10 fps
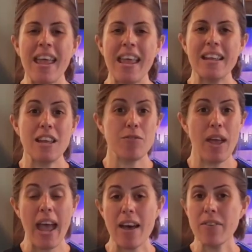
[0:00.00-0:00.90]
And if
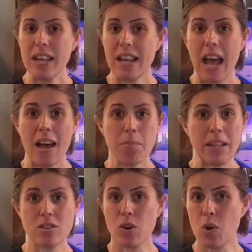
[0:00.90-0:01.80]
you have any
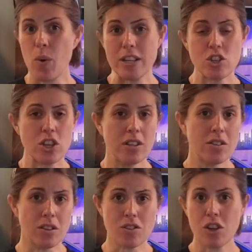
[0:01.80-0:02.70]
comments or
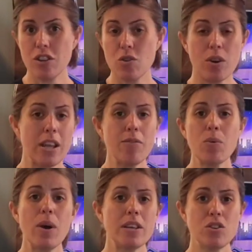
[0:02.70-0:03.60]
questions, concerns, or
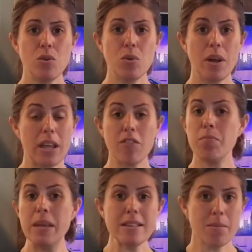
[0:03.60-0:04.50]
even want to
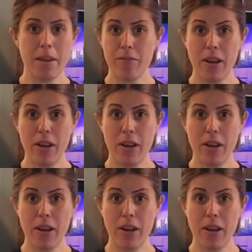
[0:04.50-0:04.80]
give me some